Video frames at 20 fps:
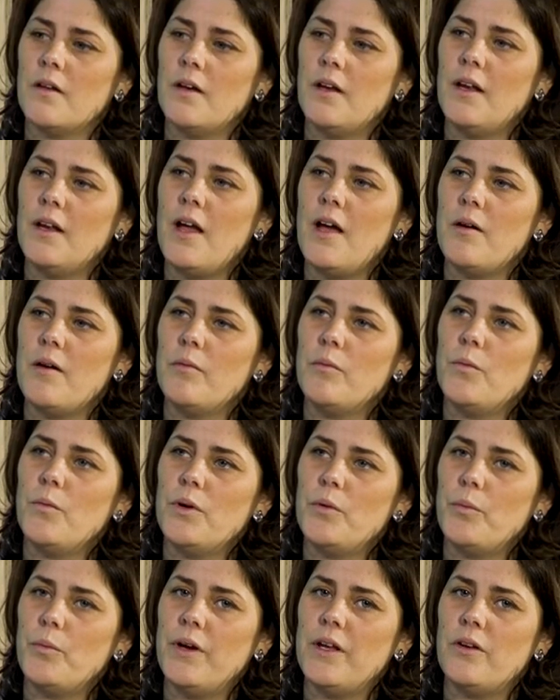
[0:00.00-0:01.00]
in, how, in what
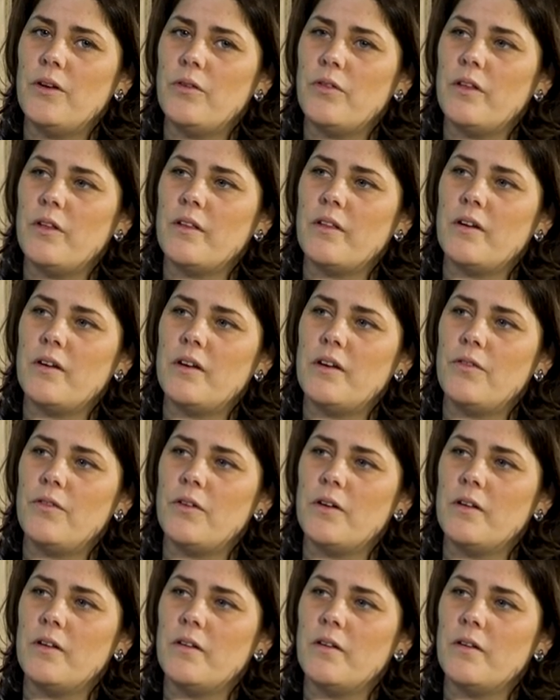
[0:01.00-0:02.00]
way do you think they're
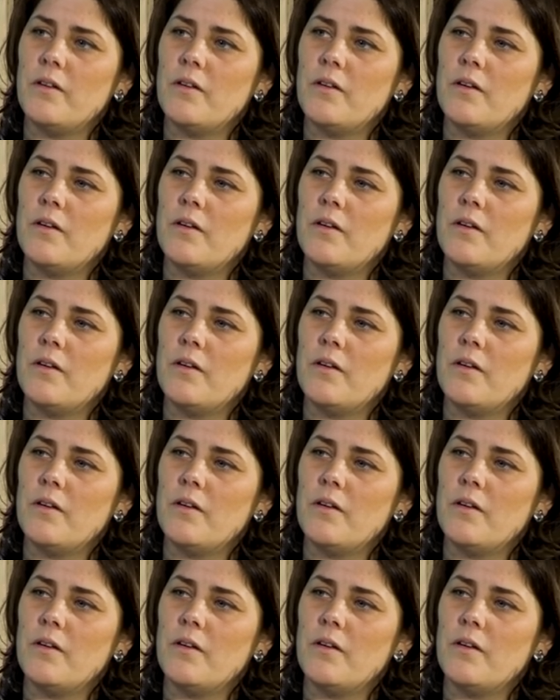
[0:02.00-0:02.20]
different?